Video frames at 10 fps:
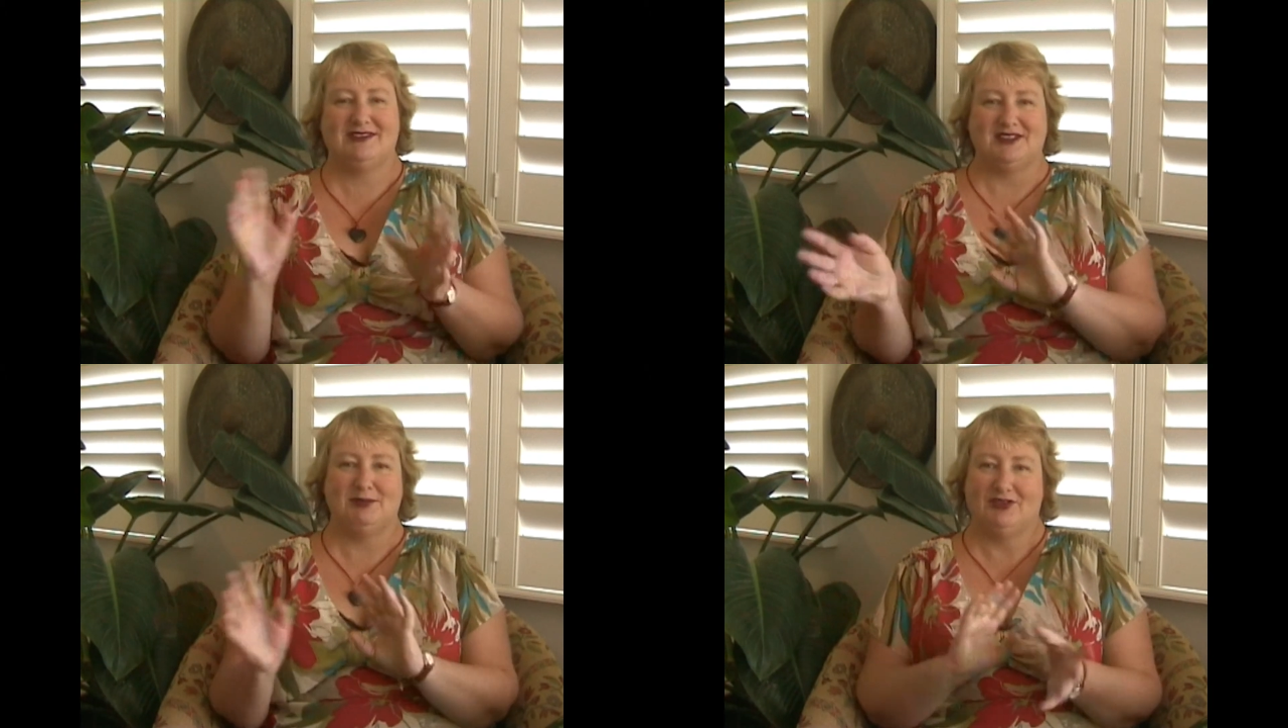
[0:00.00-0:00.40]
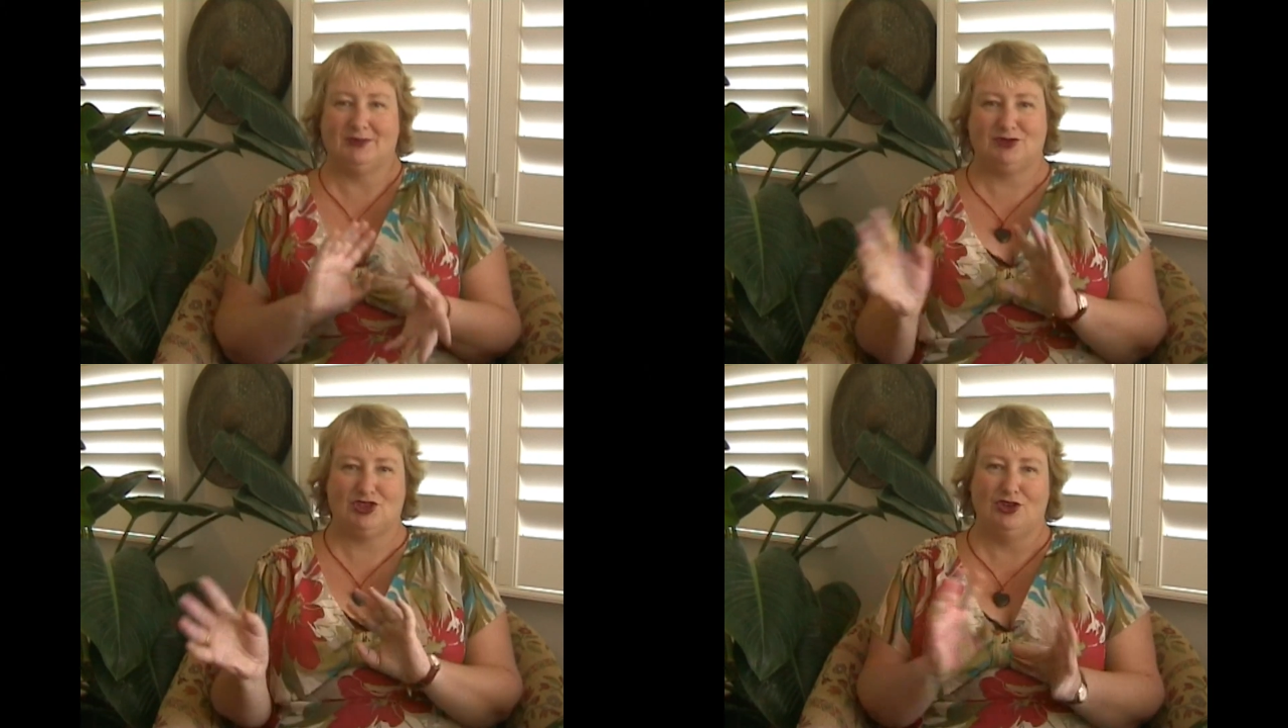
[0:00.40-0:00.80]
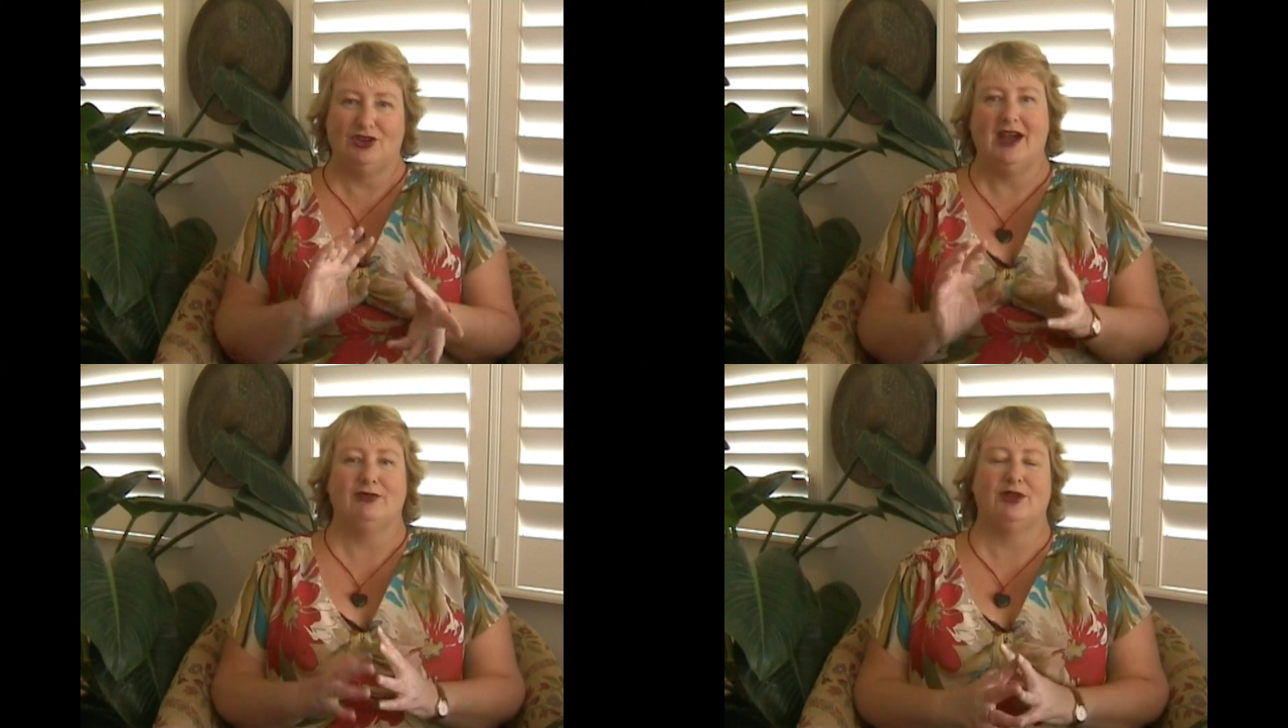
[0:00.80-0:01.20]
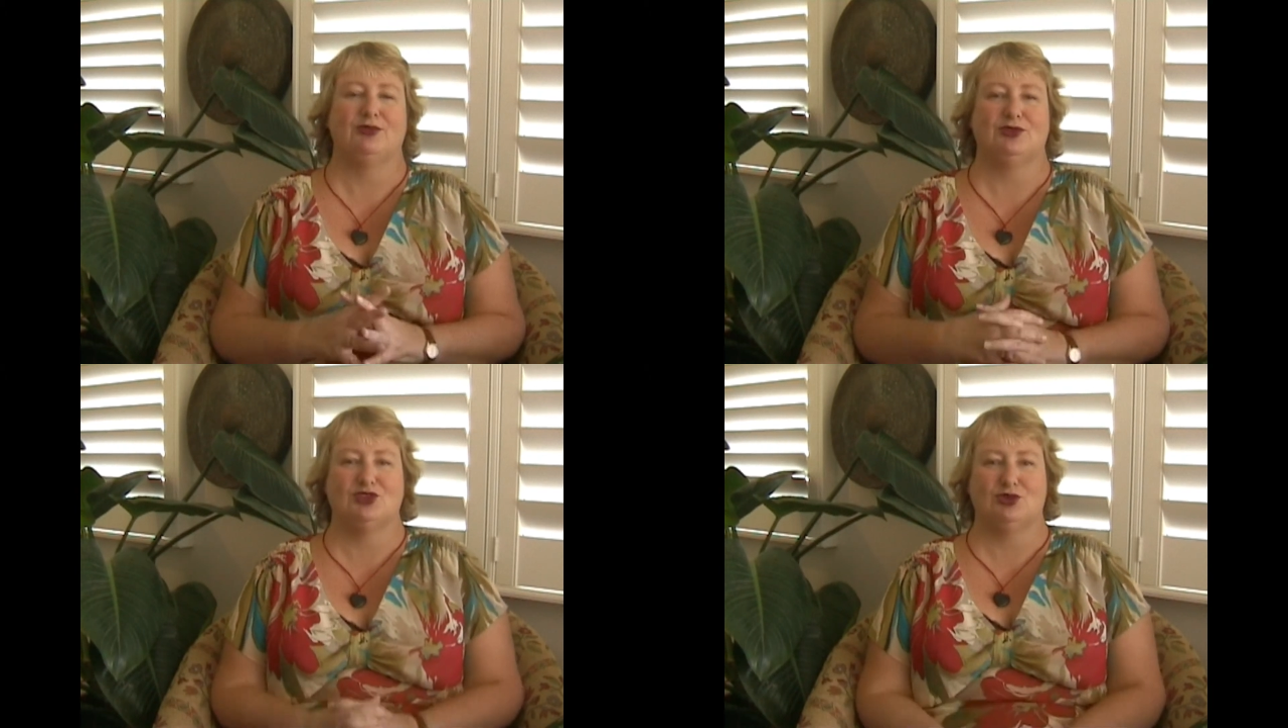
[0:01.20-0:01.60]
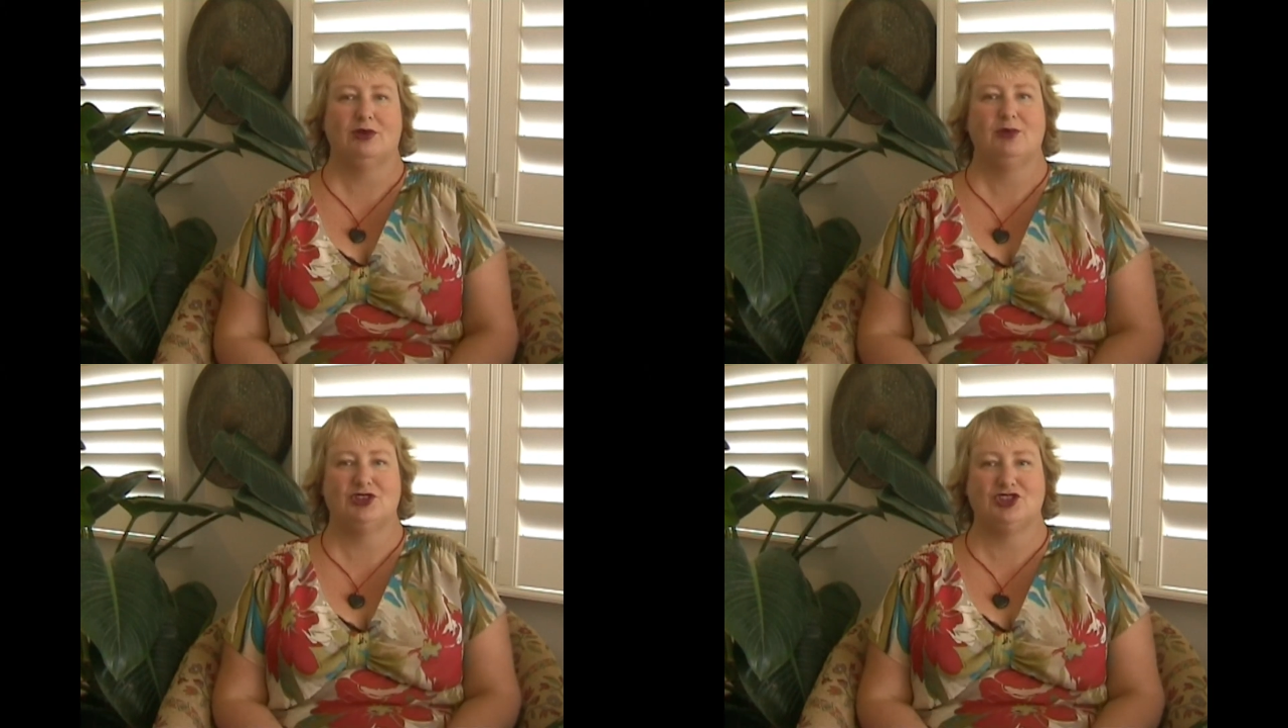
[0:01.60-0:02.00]
does a bit of a turn halfway through the
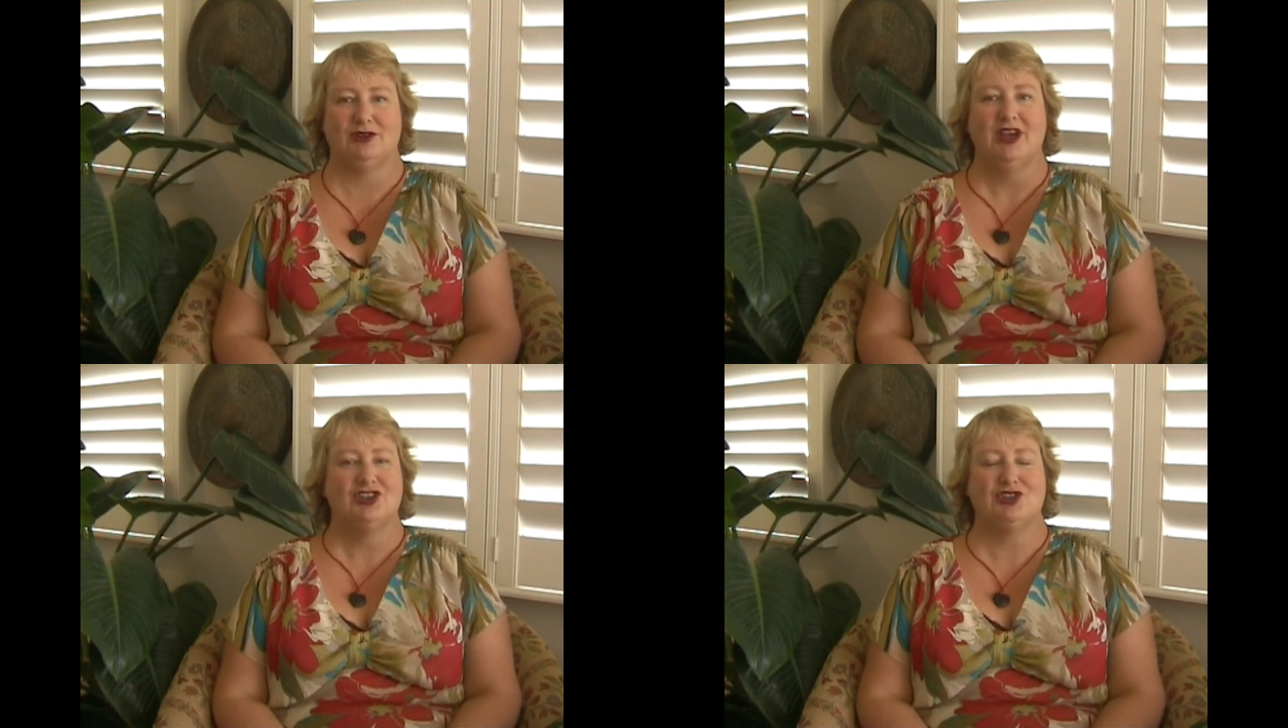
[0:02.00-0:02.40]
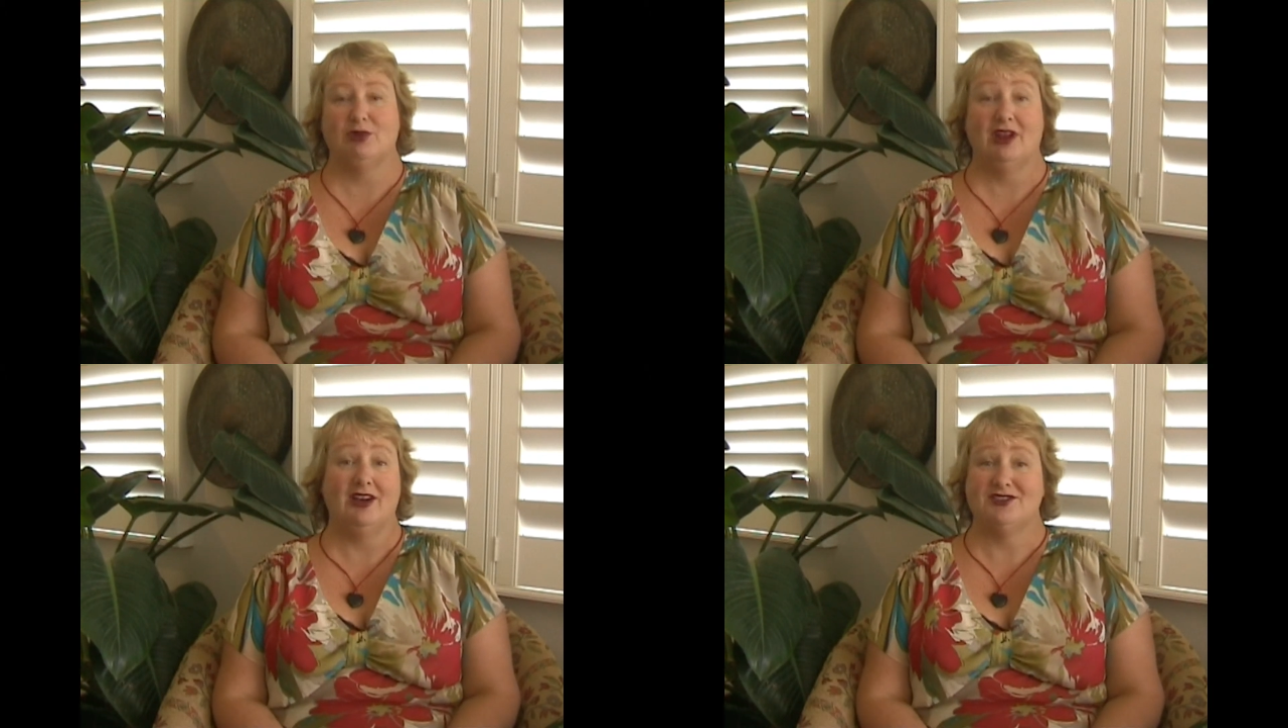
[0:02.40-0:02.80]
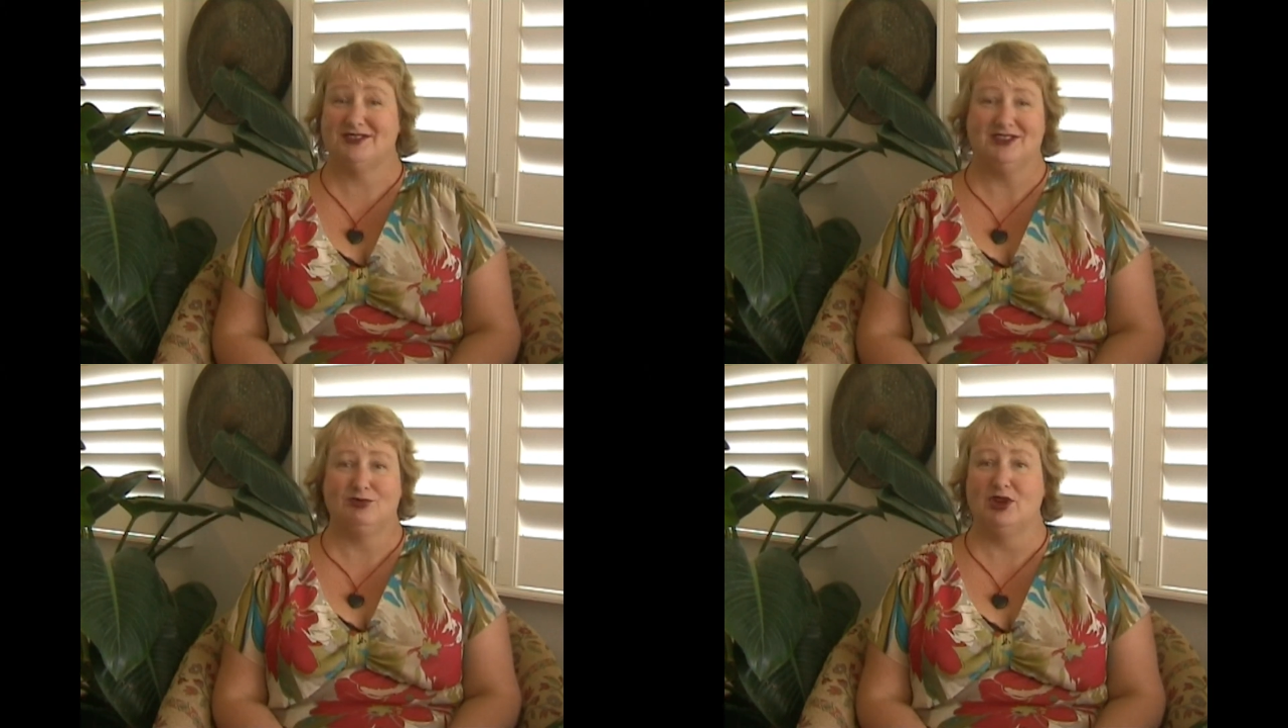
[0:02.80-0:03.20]
story where she realises that